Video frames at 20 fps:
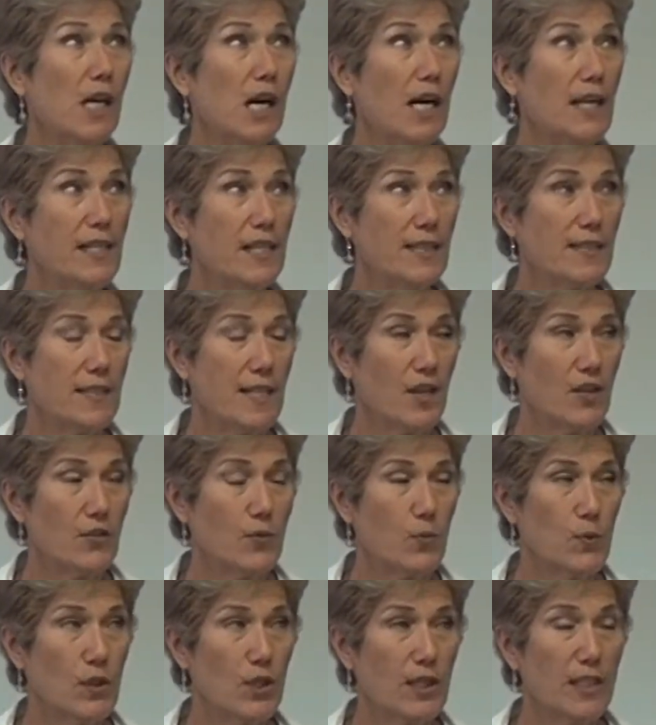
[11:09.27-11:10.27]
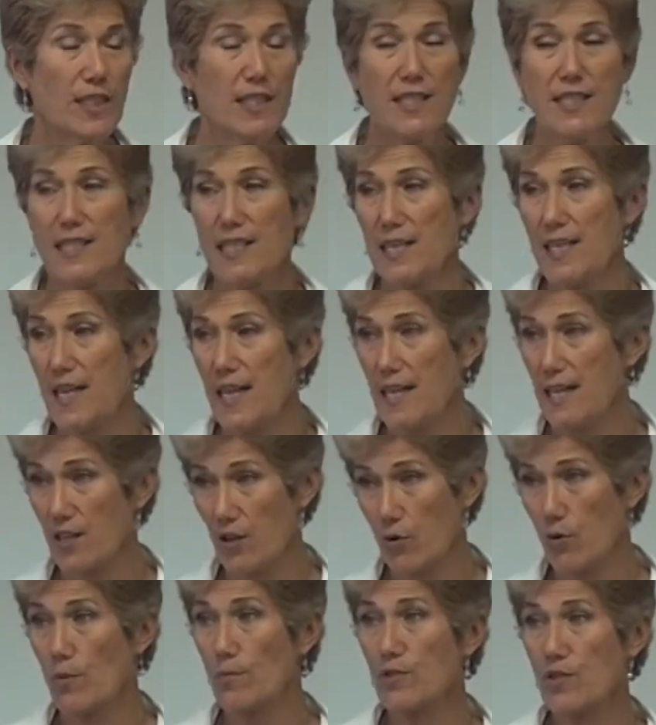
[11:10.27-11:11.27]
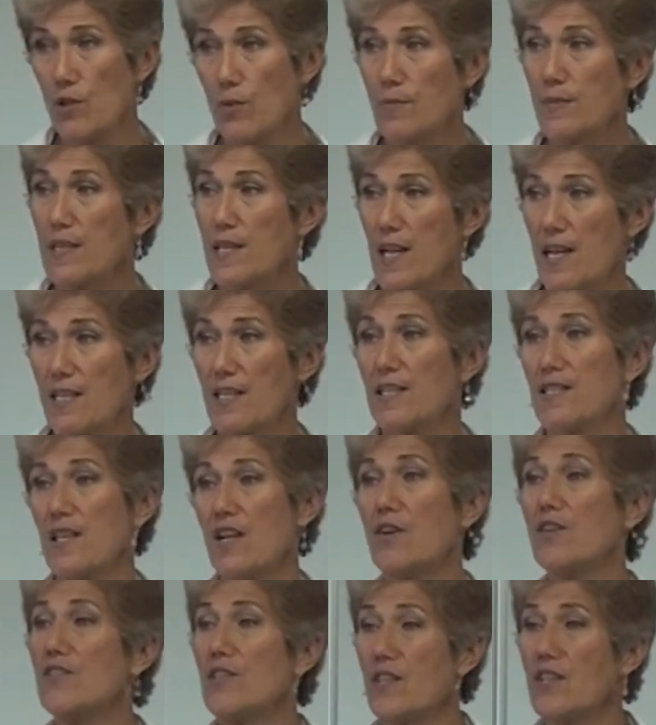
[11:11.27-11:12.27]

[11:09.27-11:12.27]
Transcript: onion cells. We'll look at the DNA, the chromosomes in onion cells,